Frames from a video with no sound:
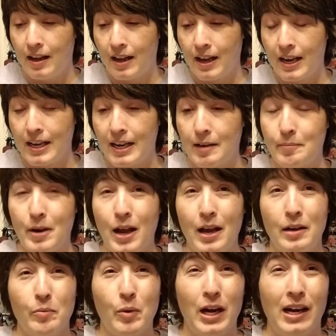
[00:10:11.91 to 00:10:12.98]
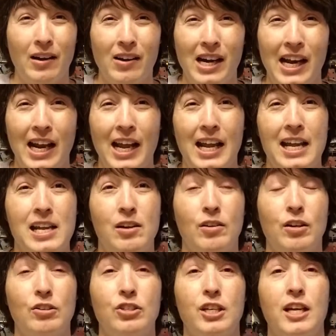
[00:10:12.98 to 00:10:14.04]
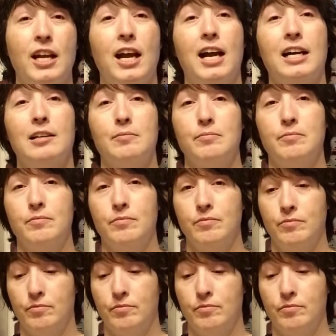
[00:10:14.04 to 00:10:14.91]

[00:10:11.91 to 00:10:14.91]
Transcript: and I'm not wearing a crochet item,